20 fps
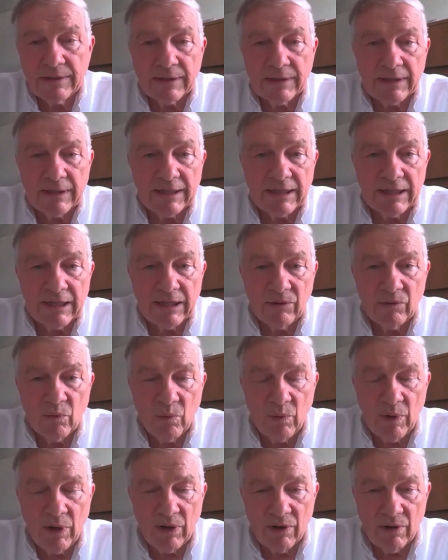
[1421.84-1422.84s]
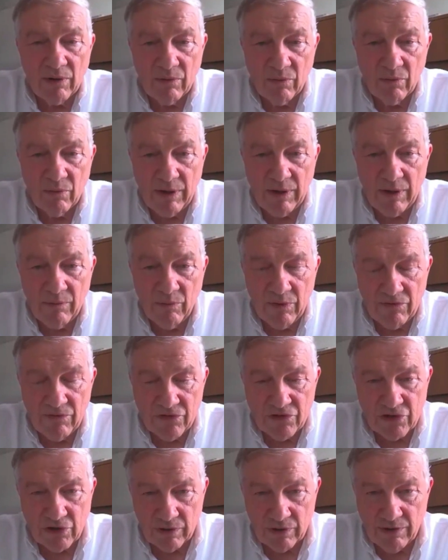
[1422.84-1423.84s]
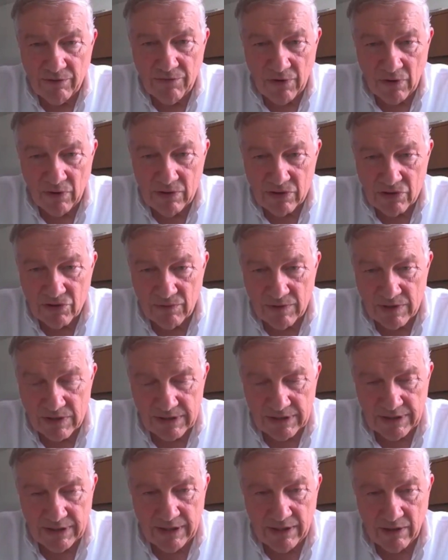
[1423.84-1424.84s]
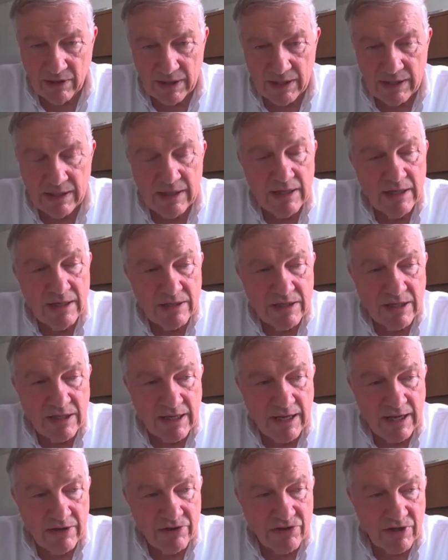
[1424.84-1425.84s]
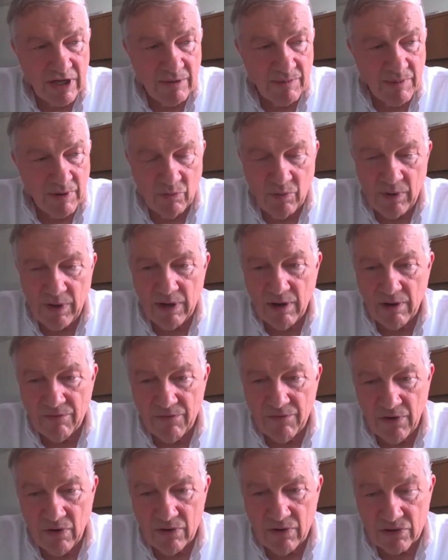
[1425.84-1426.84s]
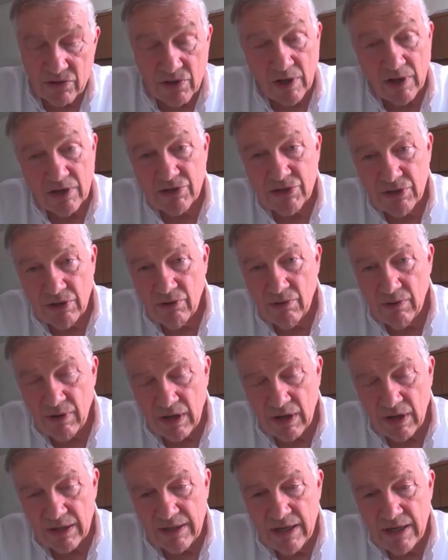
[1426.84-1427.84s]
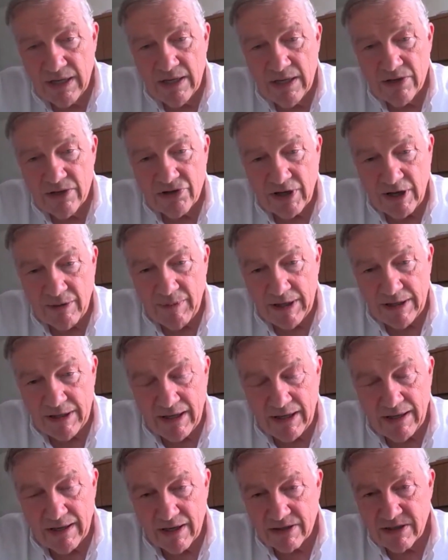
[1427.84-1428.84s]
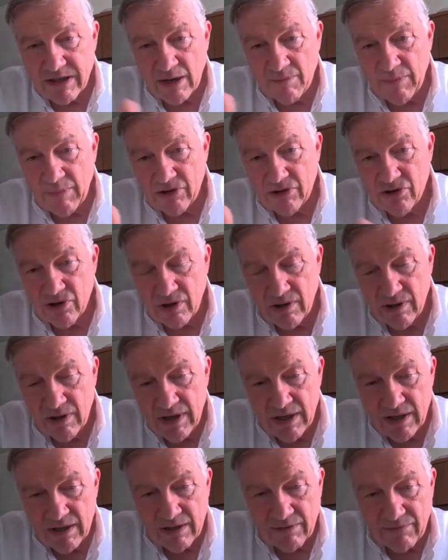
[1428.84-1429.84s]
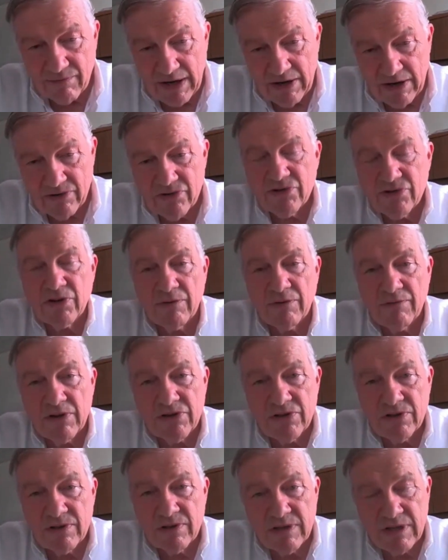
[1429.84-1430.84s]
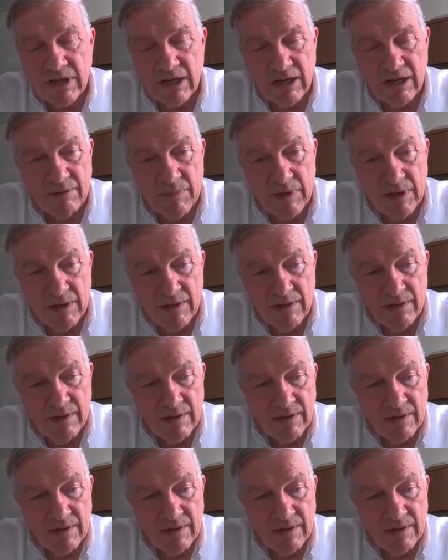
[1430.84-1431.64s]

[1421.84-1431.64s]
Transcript: where we've certainly focused recently on THC, but we are focused also on CBD. And as I mentioned, the Veteran Service team